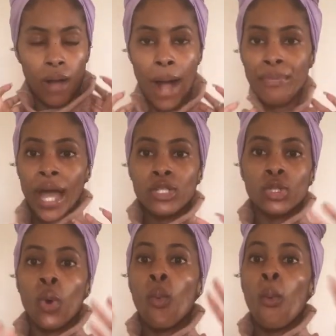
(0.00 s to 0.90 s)
I'm not
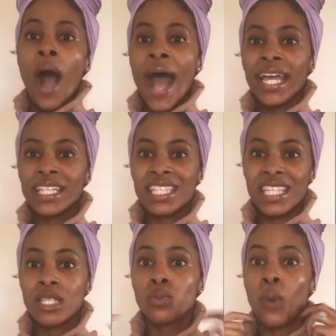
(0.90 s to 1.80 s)
sure why it's
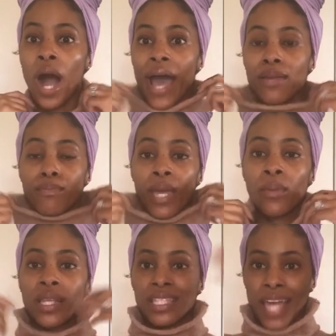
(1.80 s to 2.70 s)
this wide.
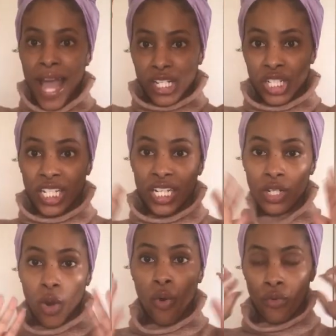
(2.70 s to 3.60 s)
Maybe it's to actually get
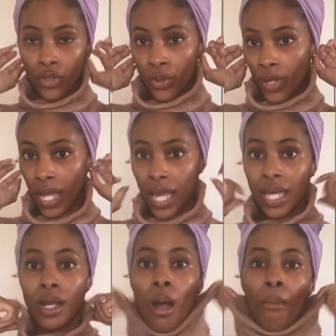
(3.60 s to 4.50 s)
it over your
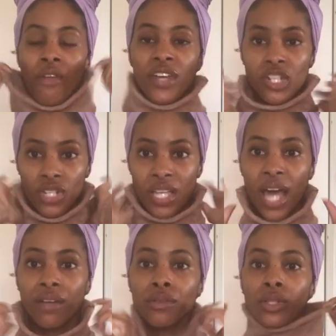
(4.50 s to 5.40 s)
head, but then it just
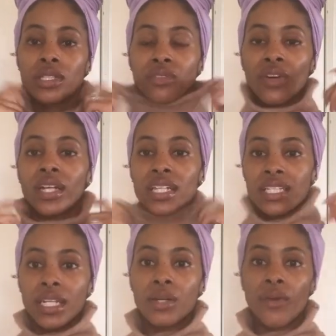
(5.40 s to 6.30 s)
kind of looks funny
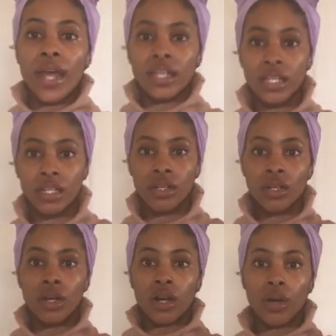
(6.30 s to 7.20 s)
sitting right here,
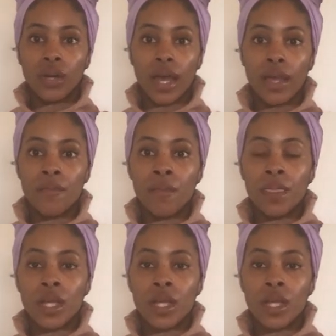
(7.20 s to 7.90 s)
okay?